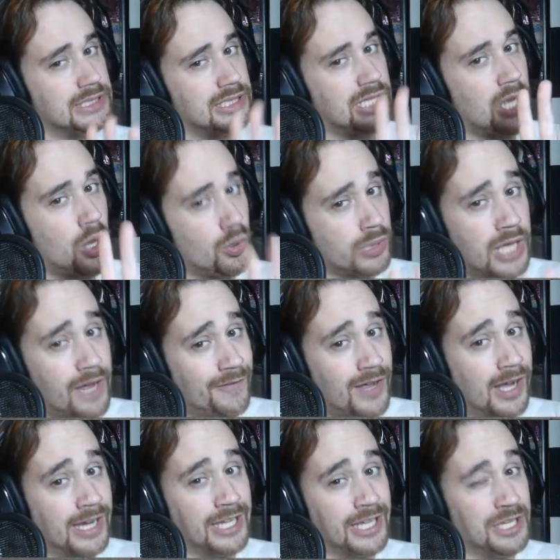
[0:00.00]
hold off
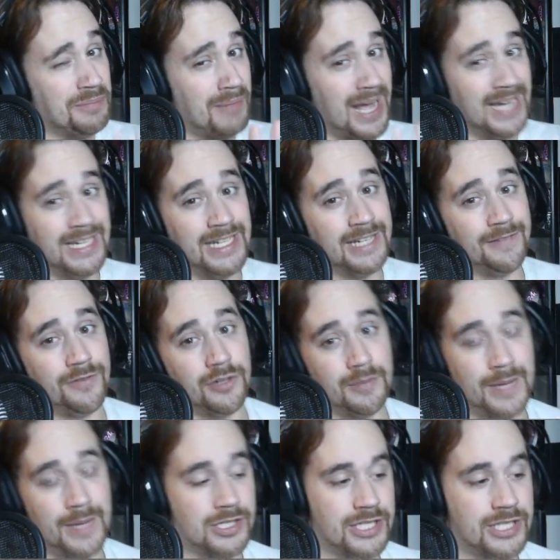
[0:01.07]
on it. You might need it for a
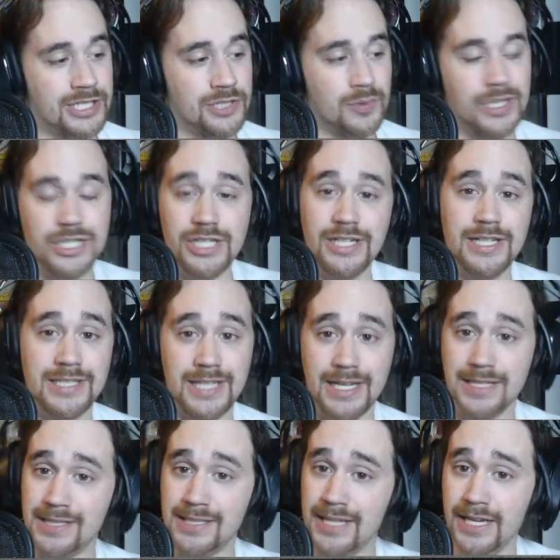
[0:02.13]
better situation because,
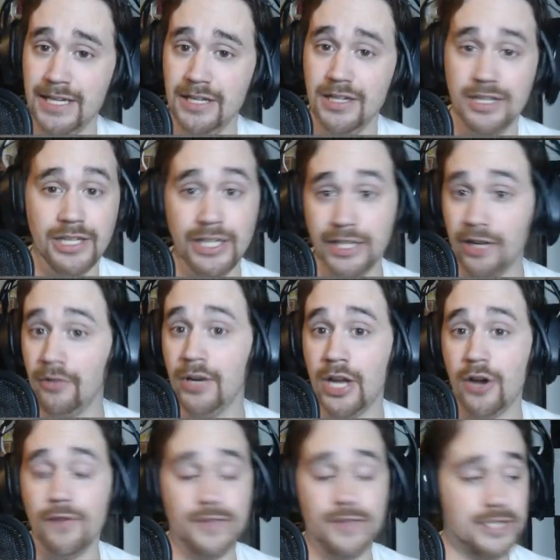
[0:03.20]
like I said, you don't
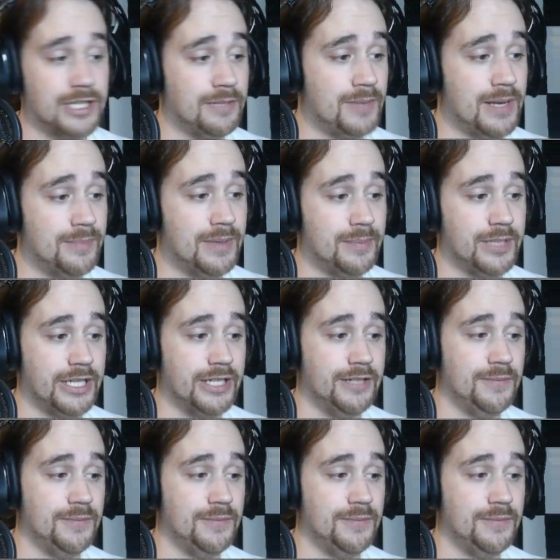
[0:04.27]
know if it's going to pop up again.